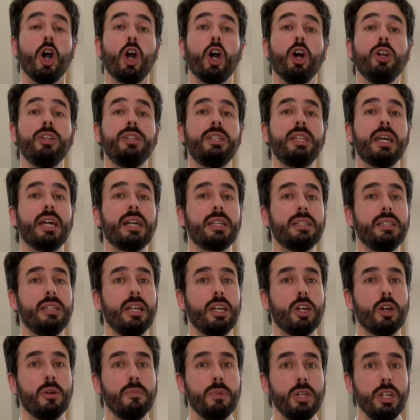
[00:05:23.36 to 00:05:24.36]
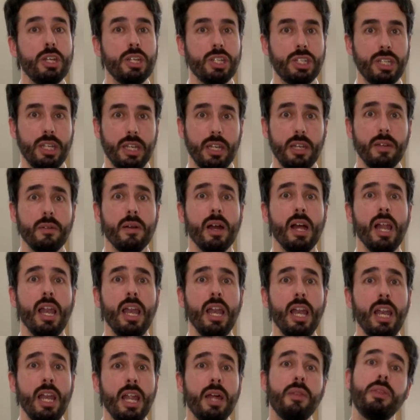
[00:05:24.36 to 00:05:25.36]
contact the community,
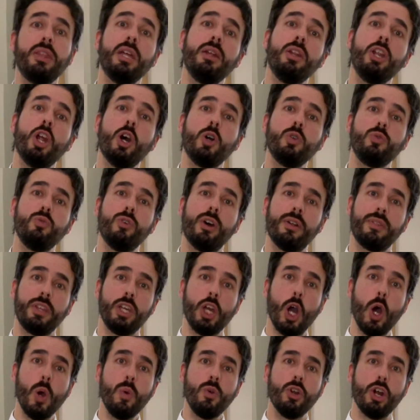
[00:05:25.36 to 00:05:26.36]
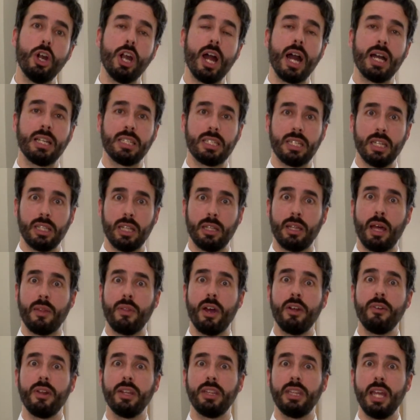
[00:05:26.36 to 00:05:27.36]
let them know you are the owner and set up a
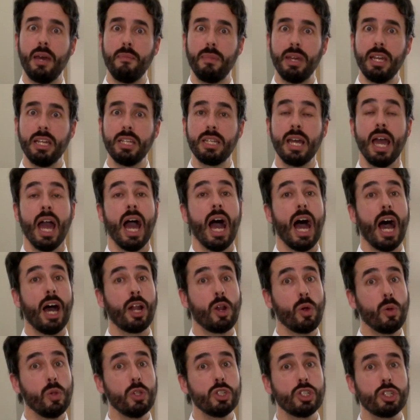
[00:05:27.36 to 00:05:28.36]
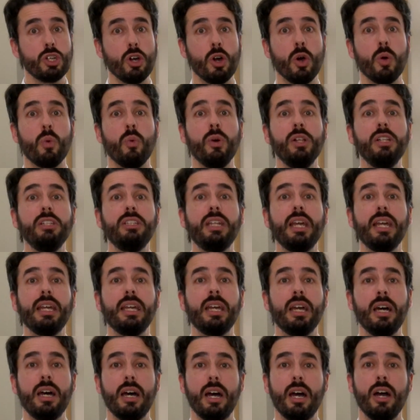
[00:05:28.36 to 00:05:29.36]
direct debit, and also we'll take
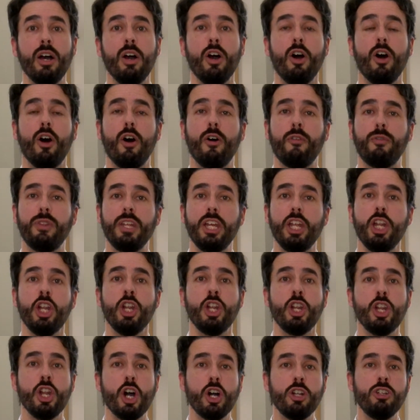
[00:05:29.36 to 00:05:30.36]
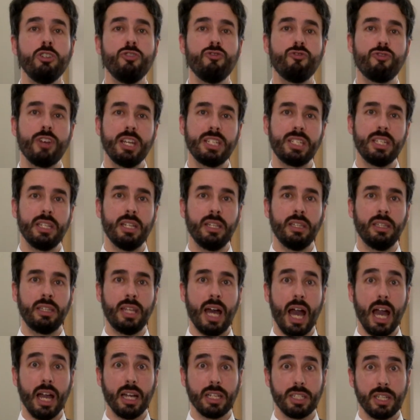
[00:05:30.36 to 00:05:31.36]
care of the non-resident
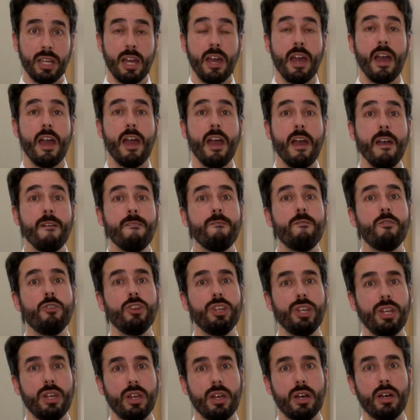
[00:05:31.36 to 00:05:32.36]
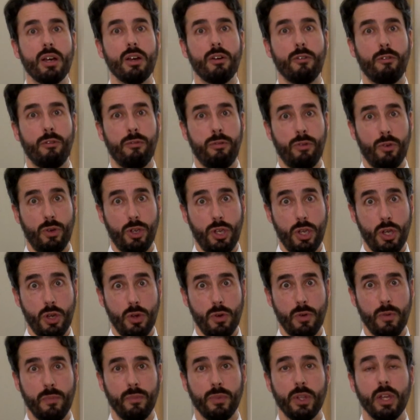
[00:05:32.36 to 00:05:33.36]
tax every year for
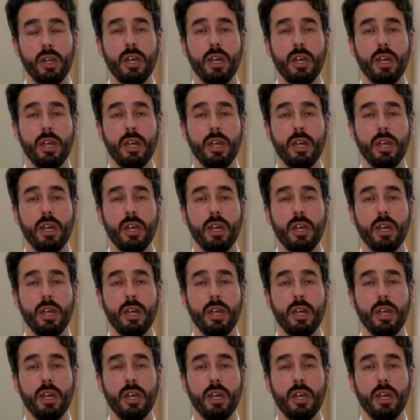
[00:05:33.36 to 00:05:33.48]
you.